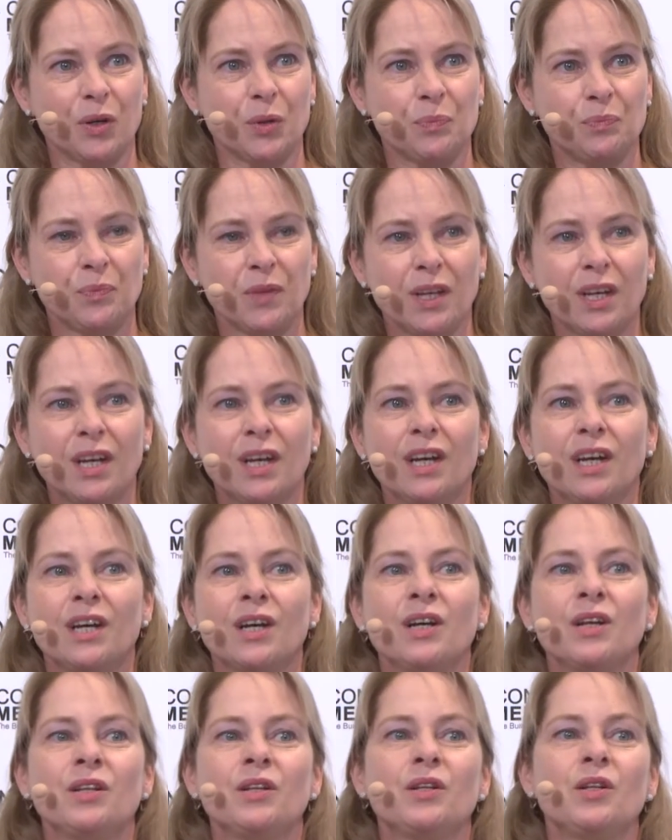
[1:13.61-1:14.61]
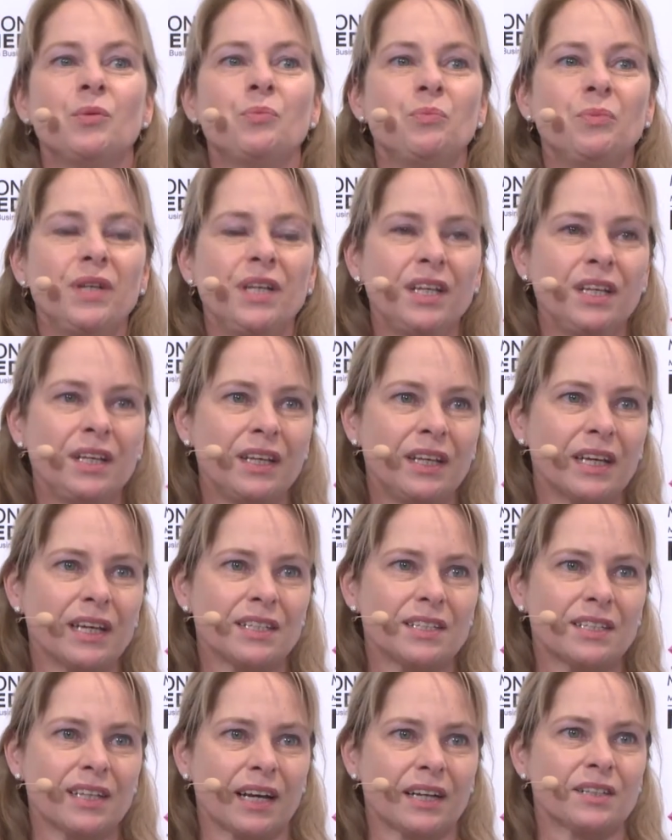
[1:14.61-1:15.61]
Mm -hmm the media
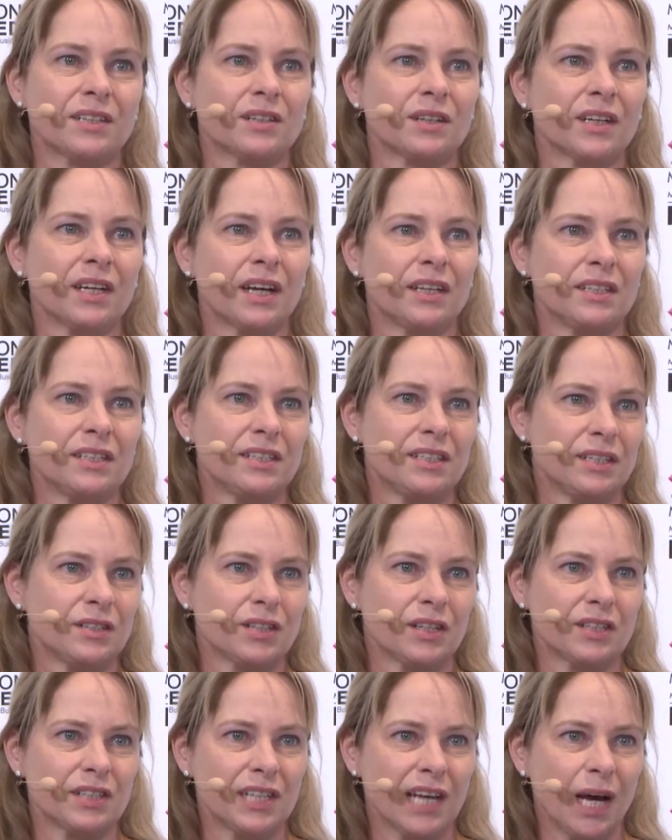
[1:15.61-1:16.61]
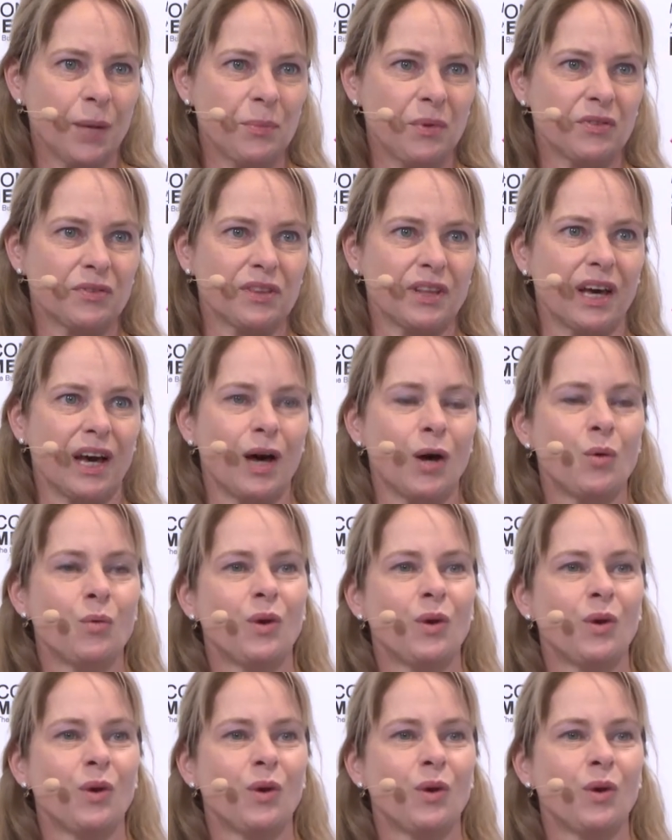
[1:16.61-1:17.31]
sector kind of sits on top of that,